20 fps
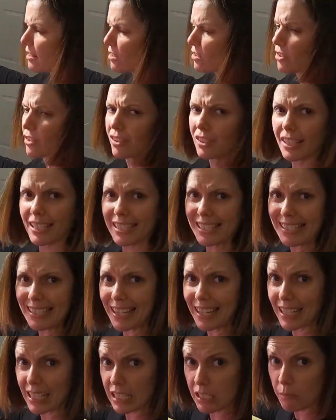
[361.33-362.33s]
doesn't look like it's
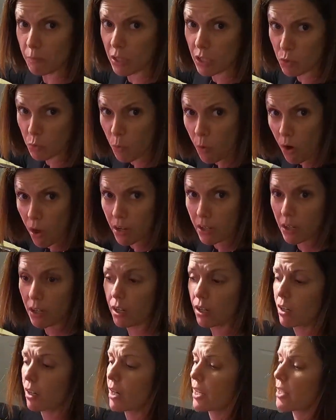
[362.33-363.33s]
getting as much
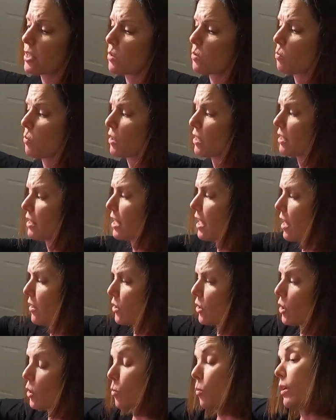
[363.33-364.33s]
water as one of
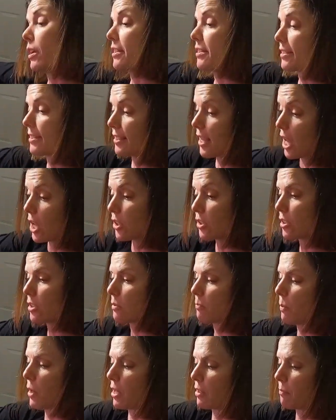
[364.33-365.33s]
the
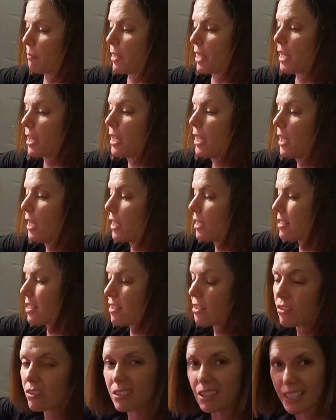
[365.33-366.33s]
cells, pardon me,
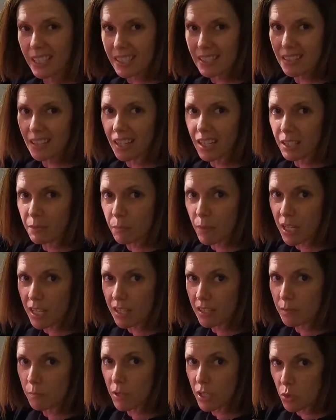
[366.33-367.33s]
doesn't look like it's getting
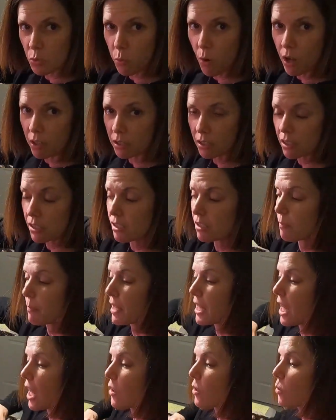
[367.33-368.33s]
as much water as some
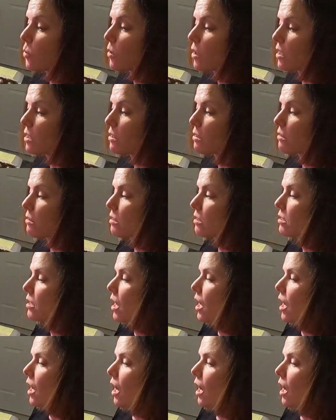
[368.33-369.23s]
of the other ones.